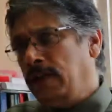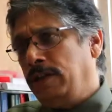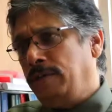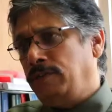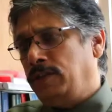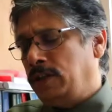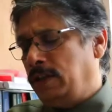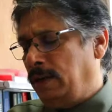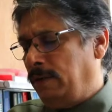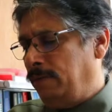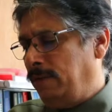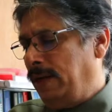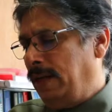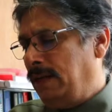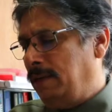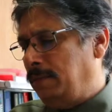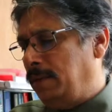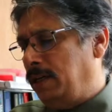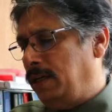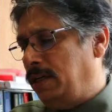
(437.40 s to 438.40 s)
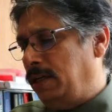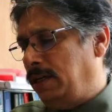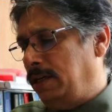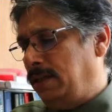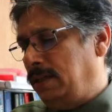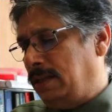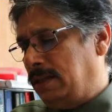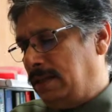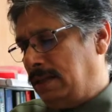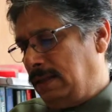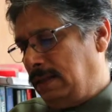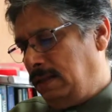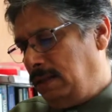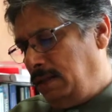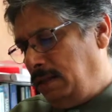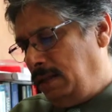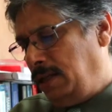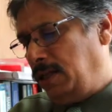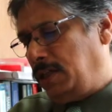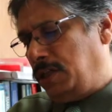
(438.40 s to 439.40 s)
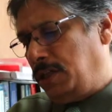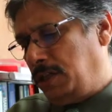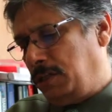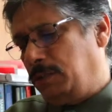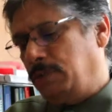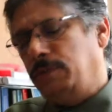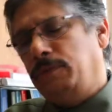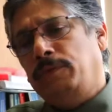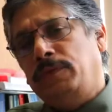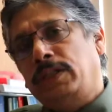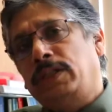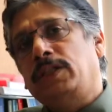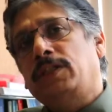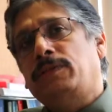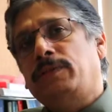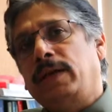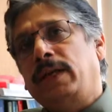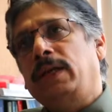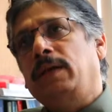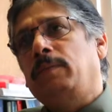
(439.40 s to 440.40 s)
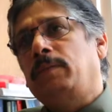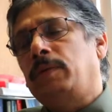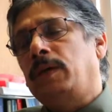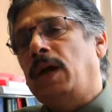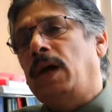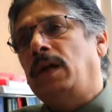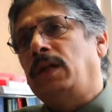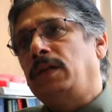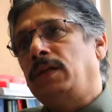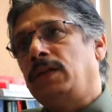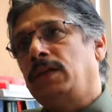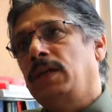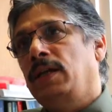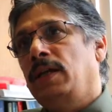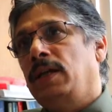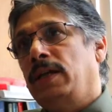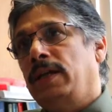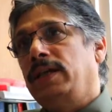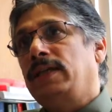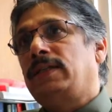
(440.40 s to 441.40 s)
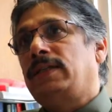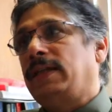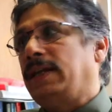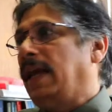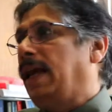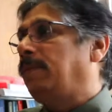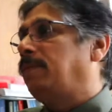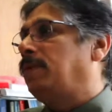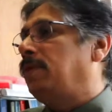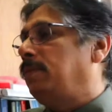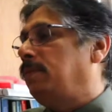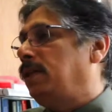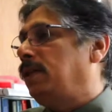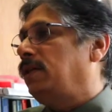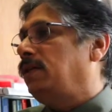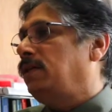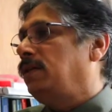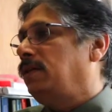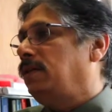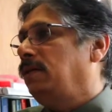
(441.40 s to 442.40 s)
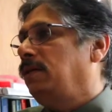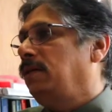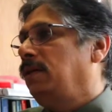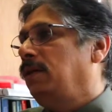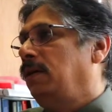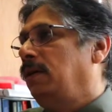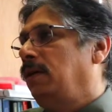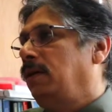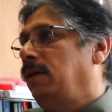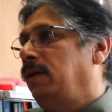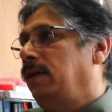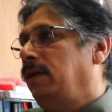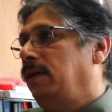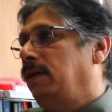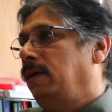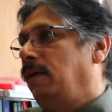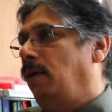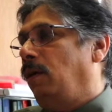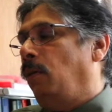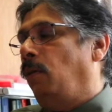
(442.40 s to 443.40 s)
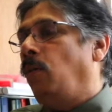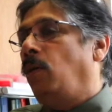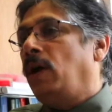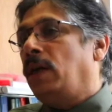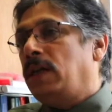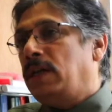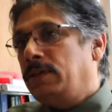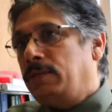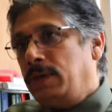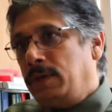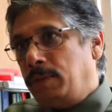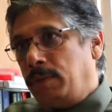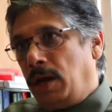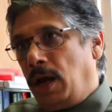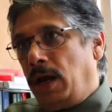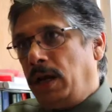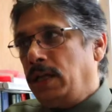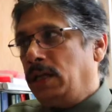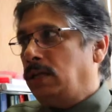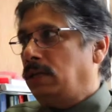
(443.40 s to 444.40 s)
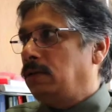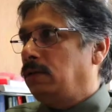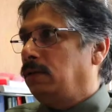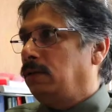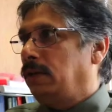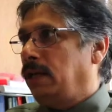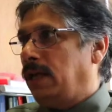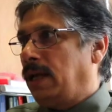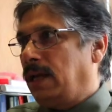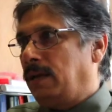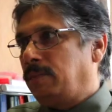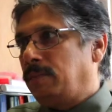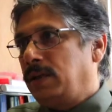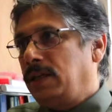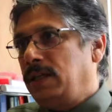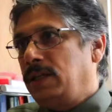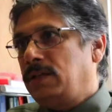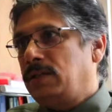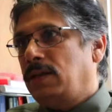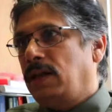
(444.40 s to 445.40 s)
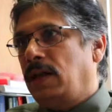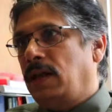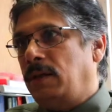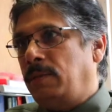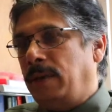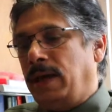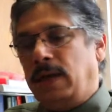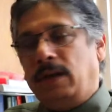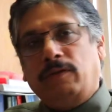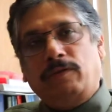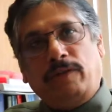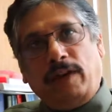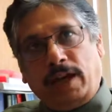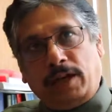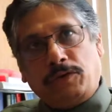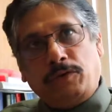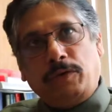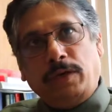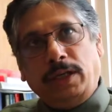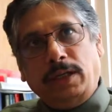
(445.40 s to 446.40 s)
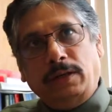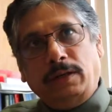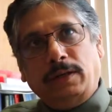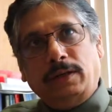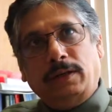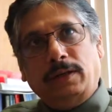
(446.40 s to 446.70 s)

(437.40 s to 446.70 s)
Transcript: after the availability, this third issue, which is very important, is adaptability. Whatever product the companies are manufacturing,